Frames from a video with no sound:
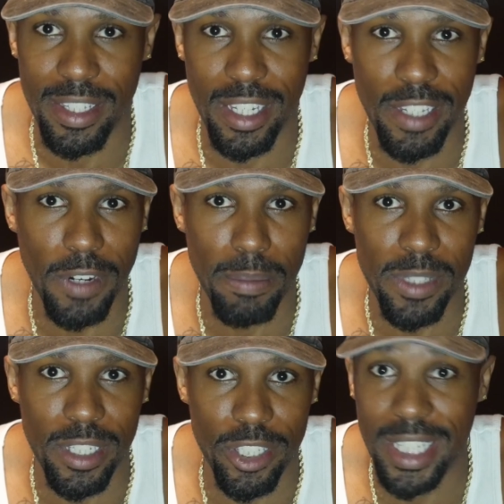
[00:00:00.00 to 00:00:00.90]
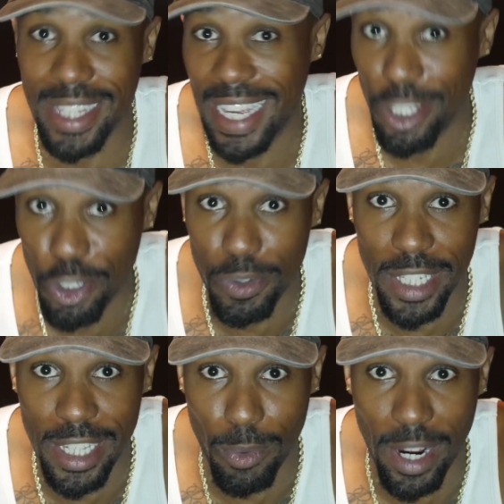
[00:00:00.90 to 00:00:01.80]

and live up to the shit that you did.